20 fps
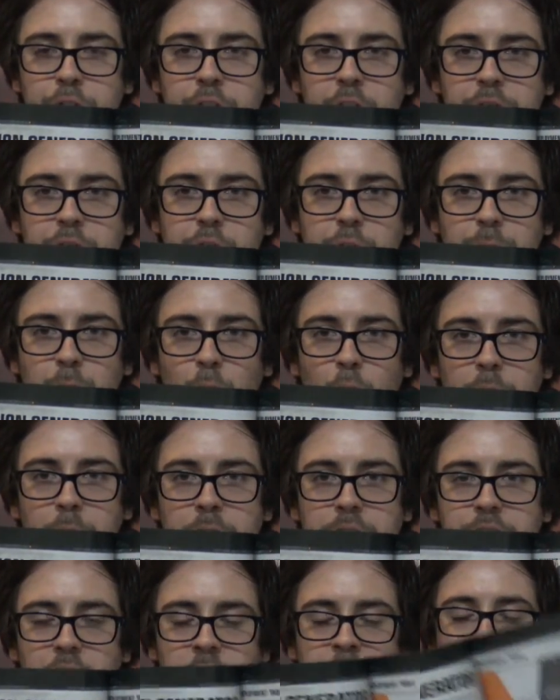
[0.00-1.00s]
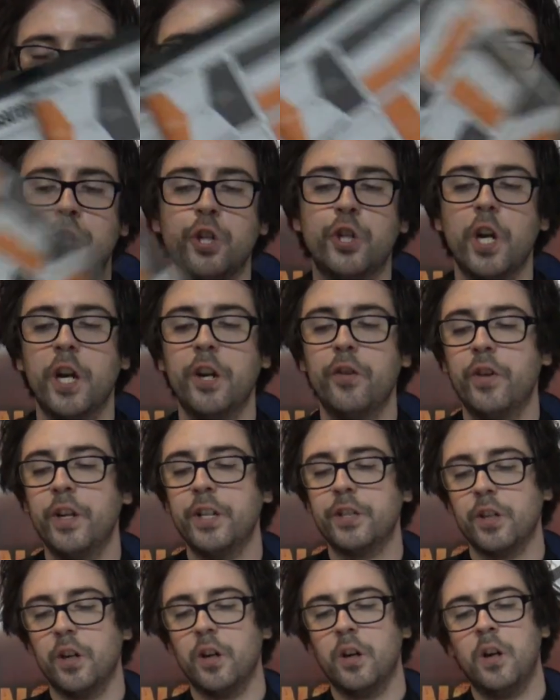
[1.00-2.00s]
different deployments and Mission
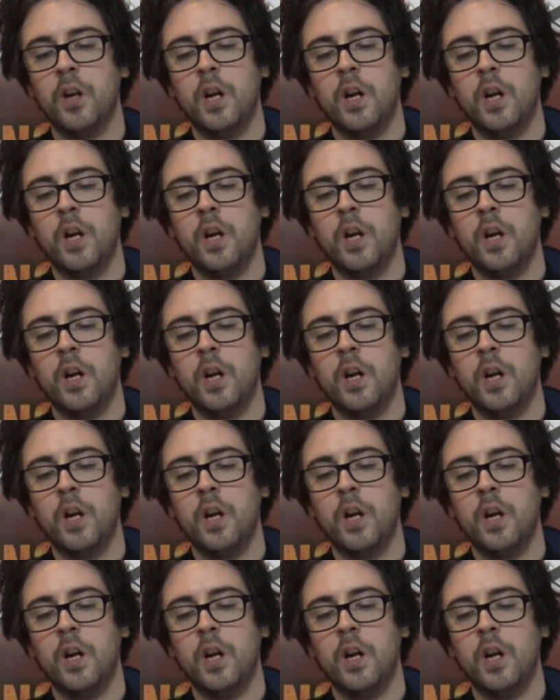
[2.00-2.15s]
Generator.